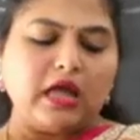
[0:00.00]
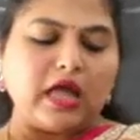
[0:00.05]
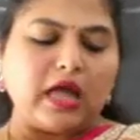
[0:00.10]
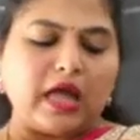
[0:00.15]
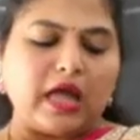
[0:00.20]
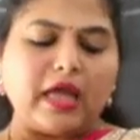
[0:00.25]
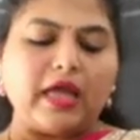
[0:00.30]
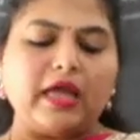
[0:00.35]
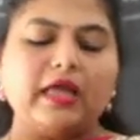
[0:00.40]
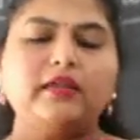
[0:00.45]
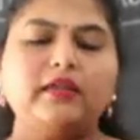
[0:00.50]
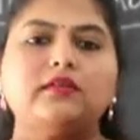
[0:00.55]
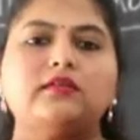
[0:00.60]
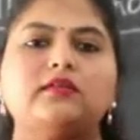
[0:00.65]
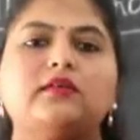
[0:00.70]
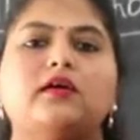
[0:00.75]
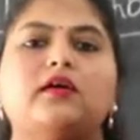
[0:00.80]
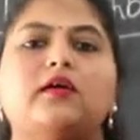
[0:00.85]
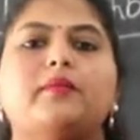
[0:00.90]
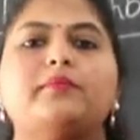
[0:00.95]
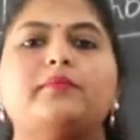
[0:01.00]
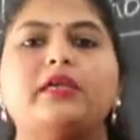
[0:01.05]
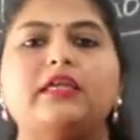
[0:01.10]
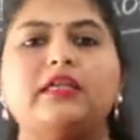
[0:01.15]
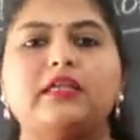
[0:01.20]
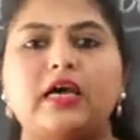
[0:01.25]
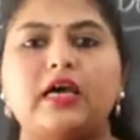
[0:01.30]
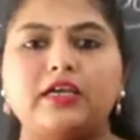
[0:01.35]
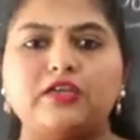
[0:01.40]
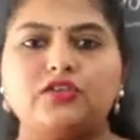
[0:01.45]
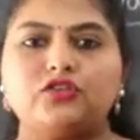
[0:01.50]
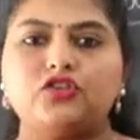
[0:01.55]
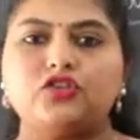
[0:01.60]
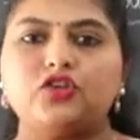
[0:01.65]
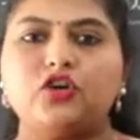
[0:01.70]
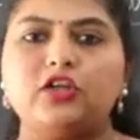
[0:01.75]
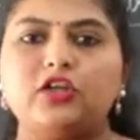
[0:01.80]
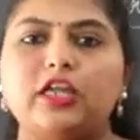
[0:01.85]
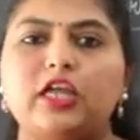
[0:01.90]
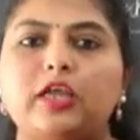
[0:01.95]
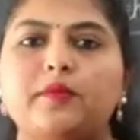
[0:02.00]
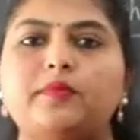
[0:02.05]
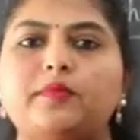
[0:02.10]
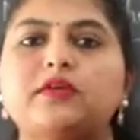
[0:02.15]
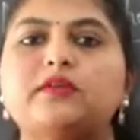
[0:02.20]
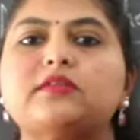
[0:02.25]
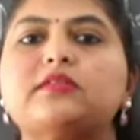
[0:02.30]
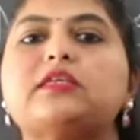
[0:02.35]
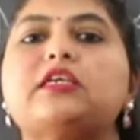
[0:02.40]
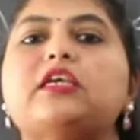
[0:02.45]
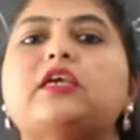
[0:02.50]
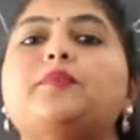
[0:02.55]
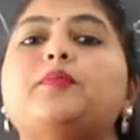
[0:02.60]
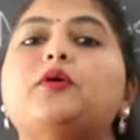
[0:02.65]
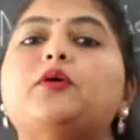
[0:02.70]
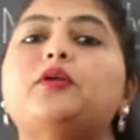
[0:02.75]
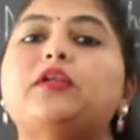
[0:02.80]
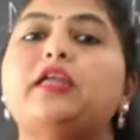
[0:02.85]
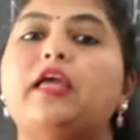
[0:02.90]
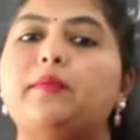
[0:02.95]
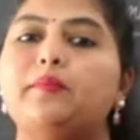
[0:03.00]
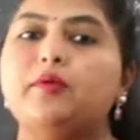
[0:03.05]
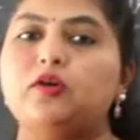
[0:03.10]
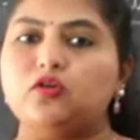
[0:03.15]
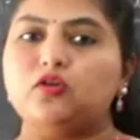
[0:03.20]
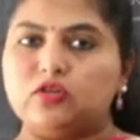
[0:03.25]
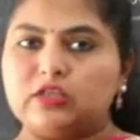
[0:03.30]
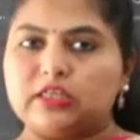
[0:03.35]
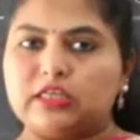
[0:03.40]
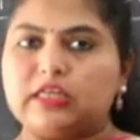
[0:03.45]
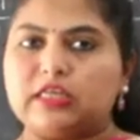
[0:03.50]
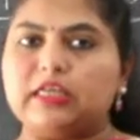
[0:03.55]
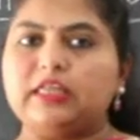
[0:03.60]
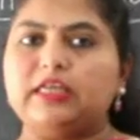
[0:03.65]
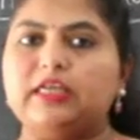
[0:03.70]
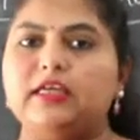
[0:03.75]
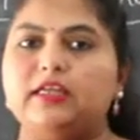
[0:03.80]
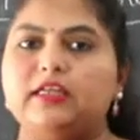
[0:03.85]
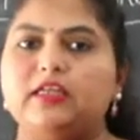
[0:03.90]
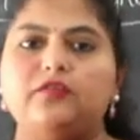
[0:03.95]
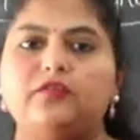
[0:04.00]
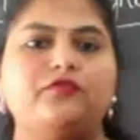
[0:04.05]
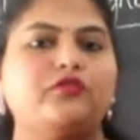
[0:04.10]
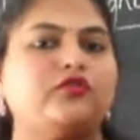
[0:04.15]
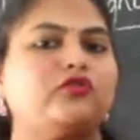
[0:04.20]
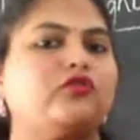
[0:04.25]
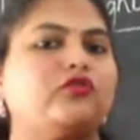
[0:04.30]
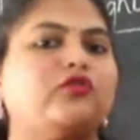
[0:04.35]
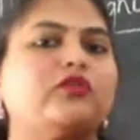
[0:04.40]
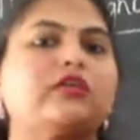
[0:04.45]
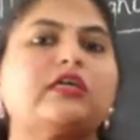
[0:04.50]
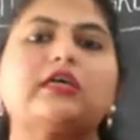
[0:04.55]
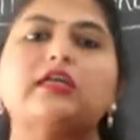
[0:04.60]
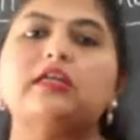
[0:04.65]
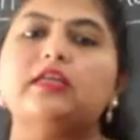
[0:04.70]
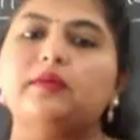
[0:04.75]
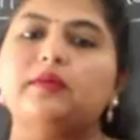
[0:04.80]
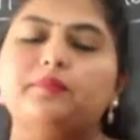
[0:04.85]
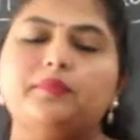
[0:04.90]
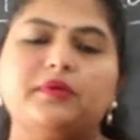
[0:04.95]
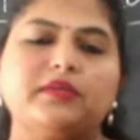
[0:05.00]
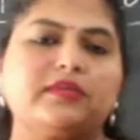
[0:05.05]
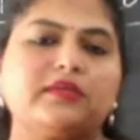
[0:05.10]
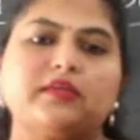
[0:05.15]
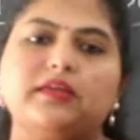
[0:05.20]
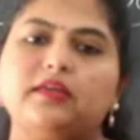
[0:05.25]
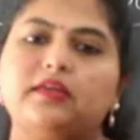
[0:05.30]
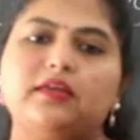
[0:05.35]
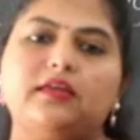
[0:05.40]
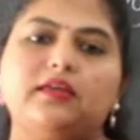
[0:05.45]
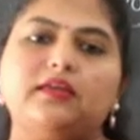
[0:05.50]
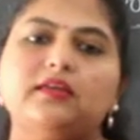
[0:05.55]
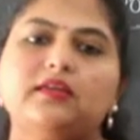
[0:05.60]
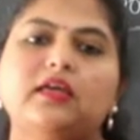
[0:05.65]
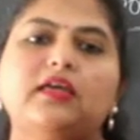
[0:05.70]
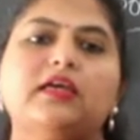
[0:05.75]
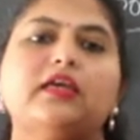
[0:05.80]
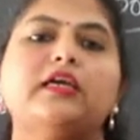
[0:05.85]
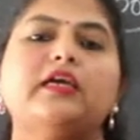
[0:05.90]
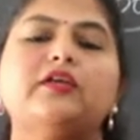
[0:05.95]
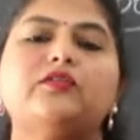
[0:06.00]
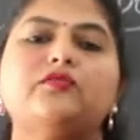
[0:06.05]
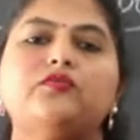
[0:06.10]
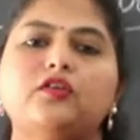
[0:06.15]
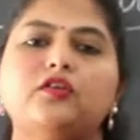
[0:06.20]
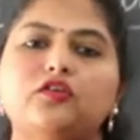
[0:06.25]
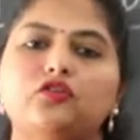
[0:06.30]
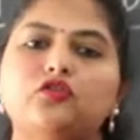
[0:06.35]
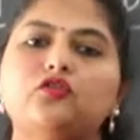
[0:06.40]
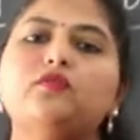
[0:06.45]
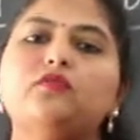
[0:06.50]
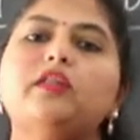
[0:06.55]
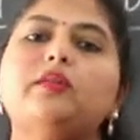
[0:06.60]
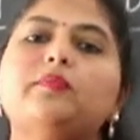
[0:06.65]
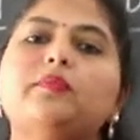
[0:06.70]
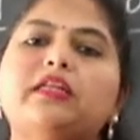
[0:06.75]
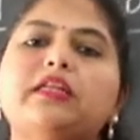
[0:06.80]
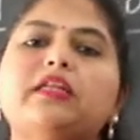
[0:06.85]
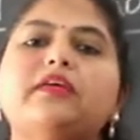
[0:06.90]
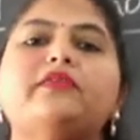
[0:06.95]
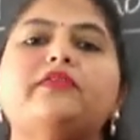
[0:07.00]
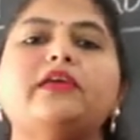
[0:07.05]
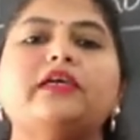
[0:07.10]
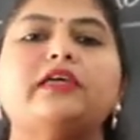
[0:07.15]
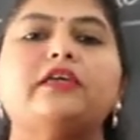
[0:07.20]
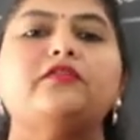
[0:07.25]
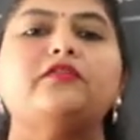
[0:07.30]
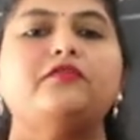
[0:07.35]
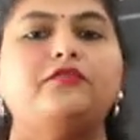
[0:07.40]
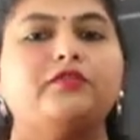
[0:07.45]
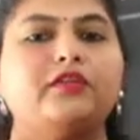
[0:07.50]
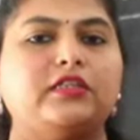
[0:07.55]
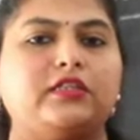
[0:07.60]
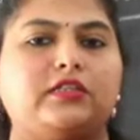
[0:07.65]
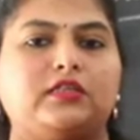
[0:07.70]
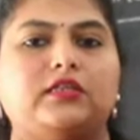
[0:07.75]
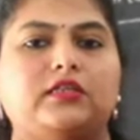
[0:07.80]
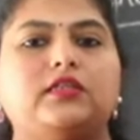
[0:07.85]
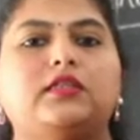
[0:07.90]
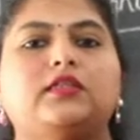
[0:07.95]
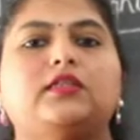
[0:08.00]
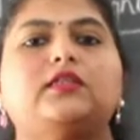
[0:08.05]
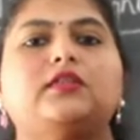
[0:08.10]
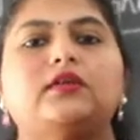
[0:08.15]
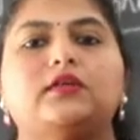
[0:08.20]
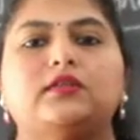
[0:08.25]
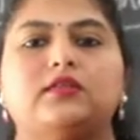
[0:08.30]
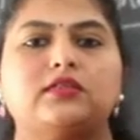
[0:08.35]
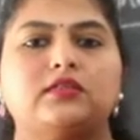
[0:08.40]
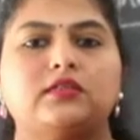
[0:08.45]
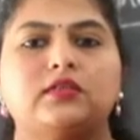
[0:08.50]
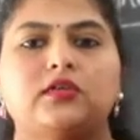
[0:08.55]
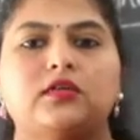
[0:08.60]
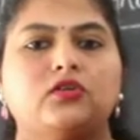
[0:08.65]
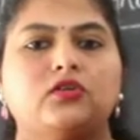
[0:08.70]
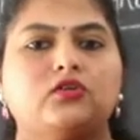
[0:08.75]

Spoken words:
and be nice to your neighbors. Keep your neighborhood clean. If you don't keep it clean, you will be living in filth, in dirt.